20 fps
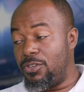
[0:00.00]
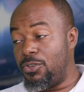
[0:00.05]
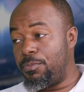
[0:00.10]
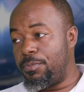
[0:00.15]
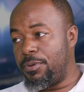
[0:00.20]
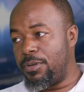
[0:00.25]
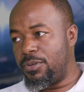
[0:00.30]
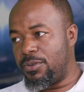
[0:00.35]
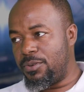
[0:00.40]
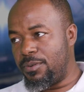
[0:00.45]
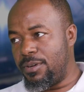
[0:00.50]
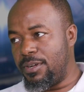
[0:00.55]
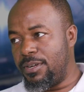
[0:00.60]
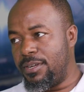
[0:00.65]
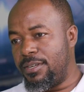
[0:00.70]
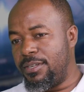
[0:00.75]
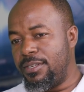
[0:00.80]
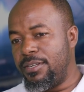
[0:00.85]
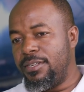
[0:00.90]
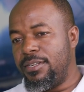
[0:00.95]
European Tour.
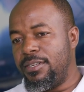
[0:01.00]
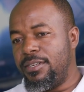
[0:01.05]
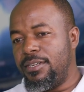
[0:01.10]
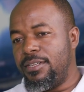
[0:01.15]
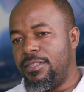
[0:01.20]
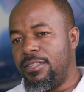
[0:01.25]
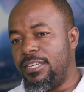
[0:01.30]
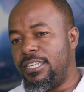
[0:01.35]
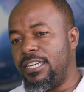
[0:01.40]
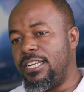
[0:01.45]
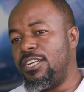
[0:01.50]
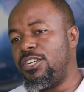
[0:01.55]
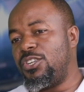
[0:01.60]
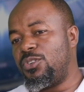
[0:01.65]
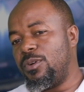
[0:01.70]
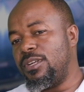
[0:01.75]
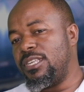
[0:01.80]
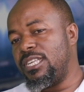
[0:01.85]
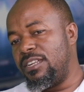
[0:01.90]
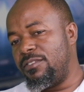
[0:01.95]
The challenge
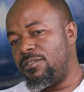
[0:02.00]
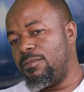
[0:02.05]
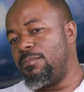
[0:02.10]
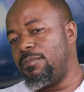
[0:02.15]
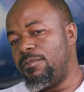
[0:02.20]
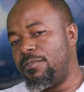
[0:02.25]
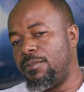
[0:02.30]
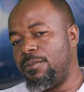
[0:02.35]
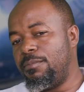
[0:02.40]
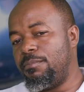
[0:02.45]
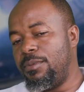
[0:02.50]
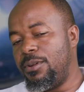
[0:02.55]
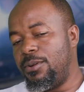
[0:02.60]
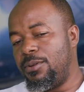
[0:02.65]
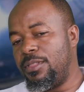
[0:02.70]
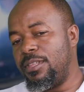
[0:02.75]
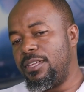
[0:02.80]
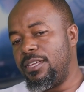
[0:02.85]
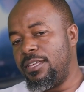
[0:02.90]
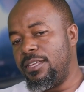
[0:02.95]
tour is the level
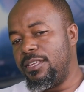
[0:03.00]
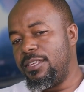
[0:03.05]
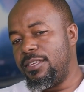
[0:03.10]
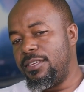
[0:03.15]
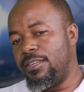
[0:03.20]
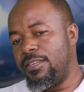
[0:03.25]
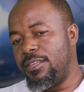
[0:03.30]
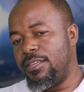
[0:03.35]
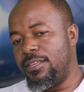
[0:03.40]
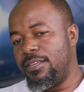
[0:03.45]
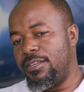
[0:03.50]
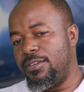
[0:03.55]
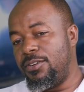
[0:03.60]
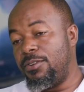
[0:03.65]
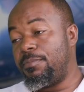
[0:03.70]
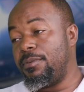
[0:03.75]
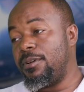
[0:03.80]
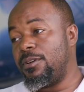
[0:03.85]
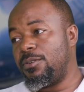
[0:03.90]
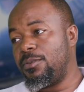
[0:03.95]
below the
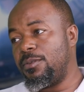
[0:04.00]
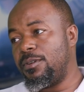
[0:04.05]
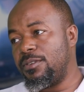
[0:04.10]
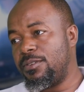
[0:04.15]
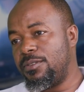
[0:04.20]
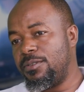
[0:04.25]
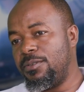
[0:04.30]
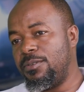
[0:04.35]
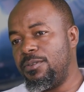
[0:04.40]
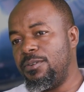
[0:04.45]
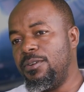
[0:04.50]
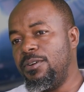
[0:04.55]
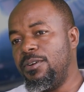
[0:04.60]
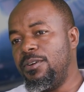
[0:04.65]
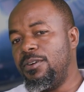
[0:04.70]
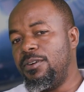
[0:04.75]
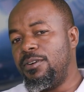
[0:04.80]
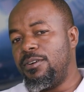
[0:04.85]
European Tour, so